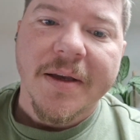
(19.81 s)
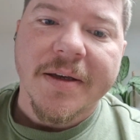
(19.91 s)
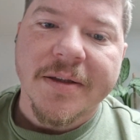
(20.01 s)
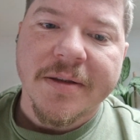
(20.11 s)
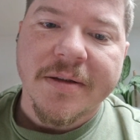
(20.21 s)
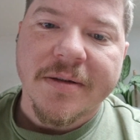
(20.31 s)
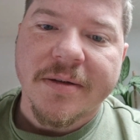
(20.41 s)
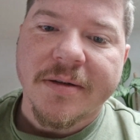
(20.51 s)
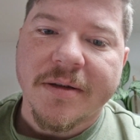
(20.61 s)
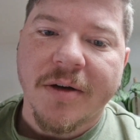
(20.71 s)
And
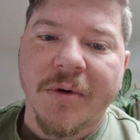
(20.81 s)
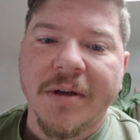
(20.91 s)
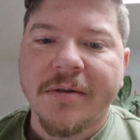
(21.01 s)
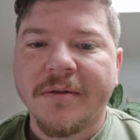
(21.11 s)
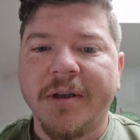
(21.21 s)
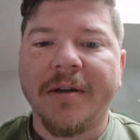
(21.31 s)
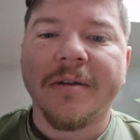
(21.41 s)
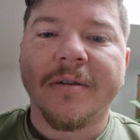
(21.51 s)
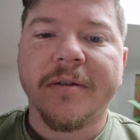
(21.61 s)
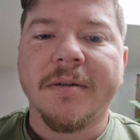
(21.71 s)
I wanted to
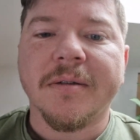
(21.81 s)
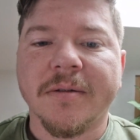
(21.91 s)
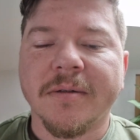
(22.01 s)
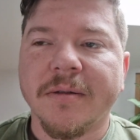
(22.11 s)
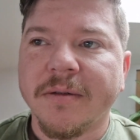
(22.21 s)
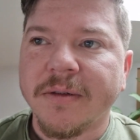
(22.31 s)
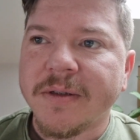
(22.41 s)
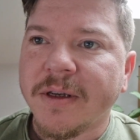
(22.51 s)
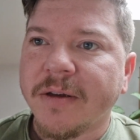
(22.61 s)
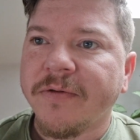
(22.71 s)
take a
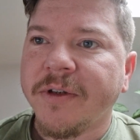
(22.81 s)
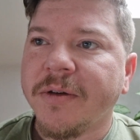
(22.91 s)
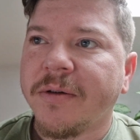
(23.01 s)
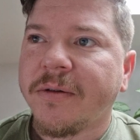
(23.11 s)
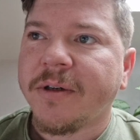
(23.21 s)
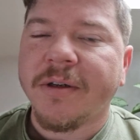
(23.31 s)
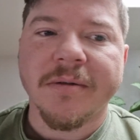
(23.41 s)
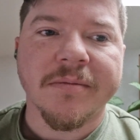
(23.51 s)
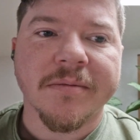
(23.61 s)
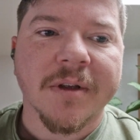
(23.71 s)
second video
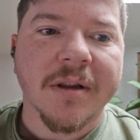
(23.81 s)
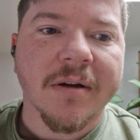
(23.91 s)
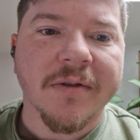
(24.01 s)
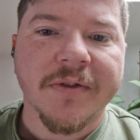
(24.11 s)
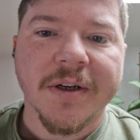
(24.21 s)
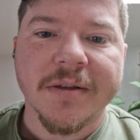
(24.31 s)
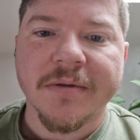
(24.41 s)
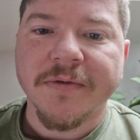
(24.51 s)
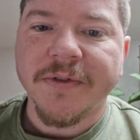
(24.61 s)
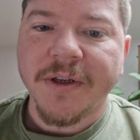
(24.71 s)
and clarify
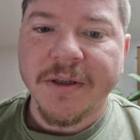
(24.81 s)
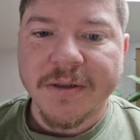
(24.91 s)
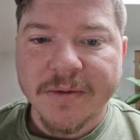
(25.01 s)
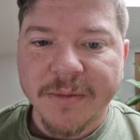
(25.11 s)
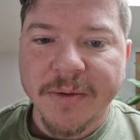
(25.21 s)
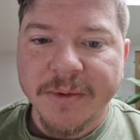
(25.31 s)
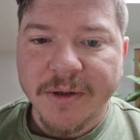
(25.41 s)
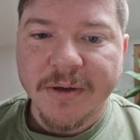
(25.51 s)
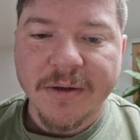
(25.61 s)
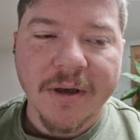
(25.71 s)
some things,
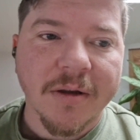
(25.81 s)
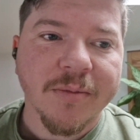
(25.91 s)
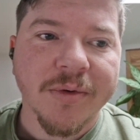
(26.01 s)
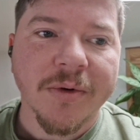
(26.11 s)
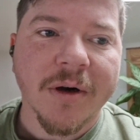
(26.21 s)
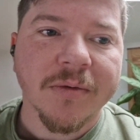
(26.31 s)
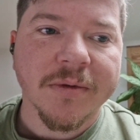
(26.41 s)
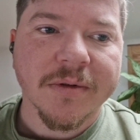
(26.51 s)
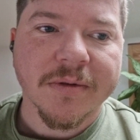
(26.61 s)
maybe help you out